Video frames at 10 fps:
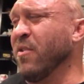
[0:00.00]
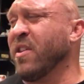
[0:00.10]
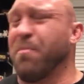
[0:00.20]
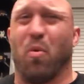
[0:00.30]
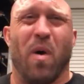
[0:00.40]

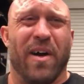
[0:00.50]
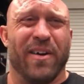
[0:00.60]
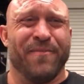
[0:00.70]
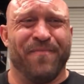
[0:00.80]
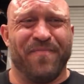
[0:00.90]
Sip of
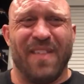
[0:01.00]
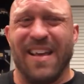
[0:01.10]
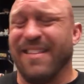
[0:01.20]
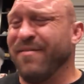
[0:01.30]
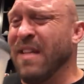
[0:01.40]
water.
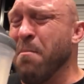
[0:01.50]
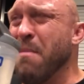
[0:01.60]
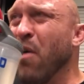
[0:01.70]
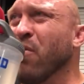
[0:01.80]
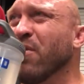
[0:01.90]
That
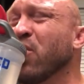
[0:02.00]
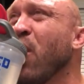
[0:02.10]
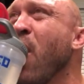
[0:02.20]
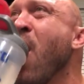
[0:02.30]
milk was...